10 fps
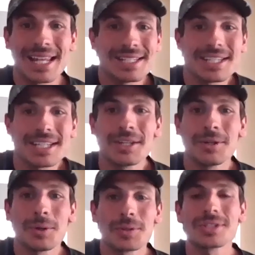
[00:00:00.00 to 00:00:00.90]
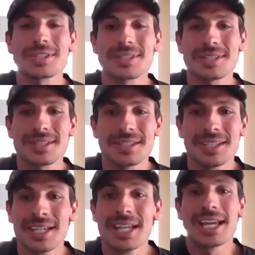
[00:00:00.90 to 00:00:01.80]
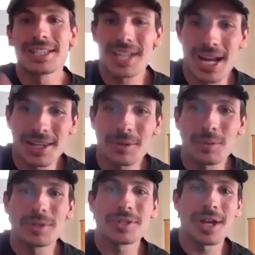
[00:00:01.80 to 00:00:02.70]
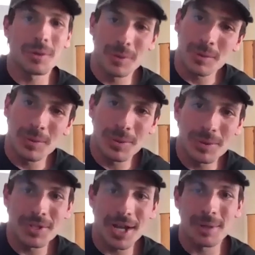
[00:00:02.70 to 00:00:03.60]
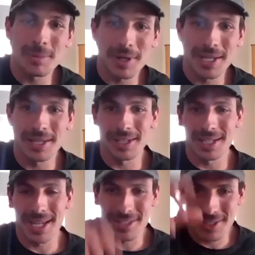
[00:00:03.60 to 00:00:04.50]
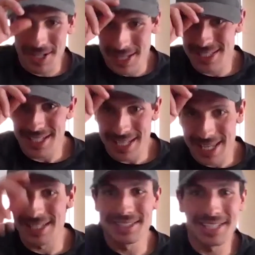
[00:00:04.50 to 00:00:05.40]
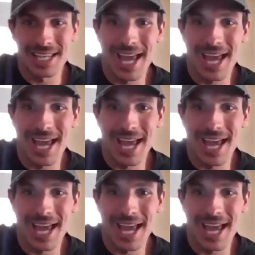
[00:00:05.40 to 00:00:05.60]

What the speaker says: it's like, it's kind of like we were talking about Eeling yesterday, and I